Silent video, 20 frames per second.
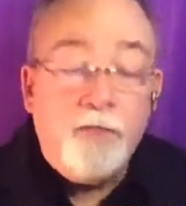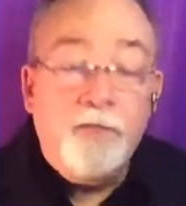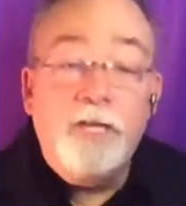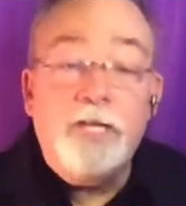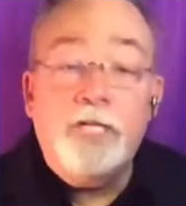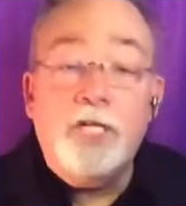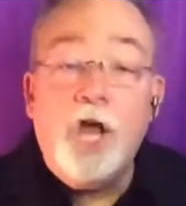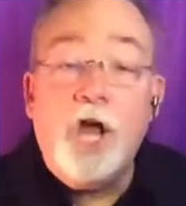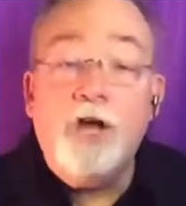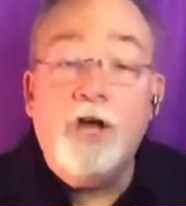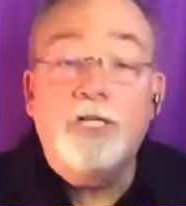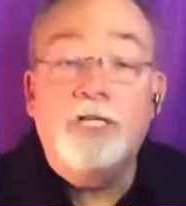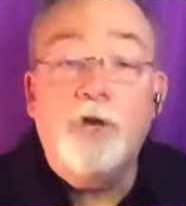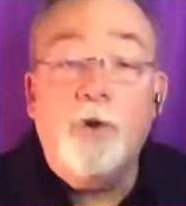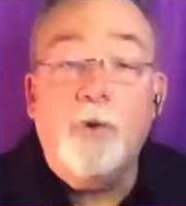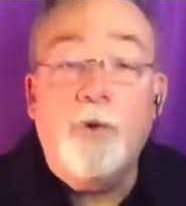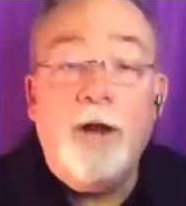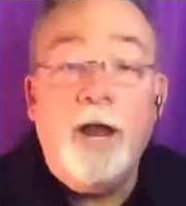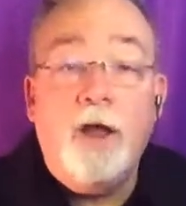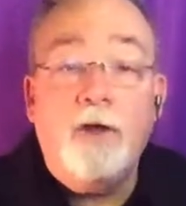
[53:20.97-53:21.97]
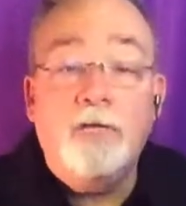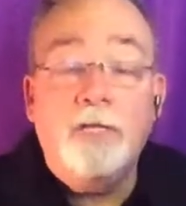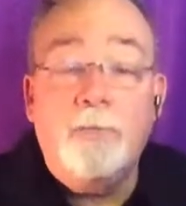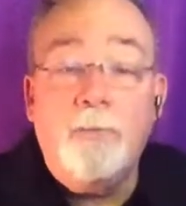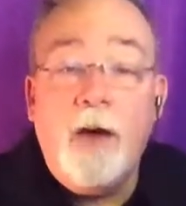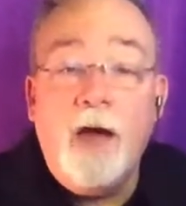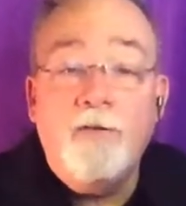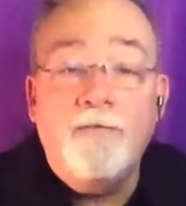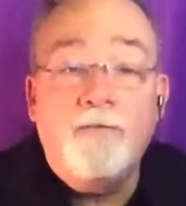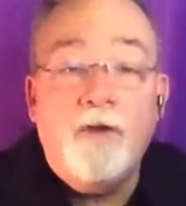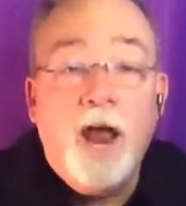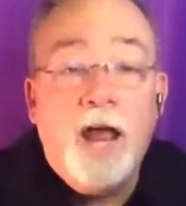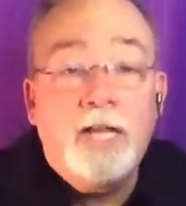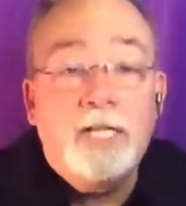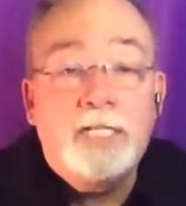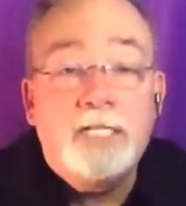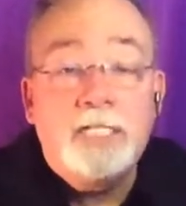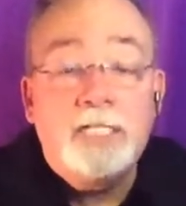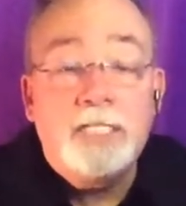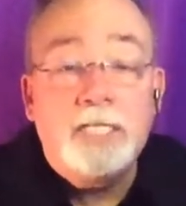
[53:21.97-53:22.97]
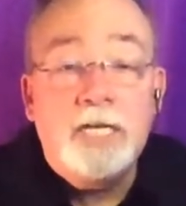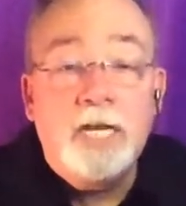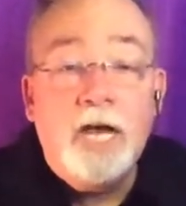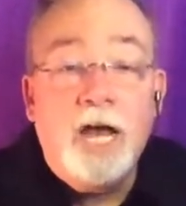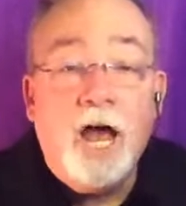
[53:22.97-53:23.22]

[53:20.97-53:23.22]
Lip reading: This song is going out to my friends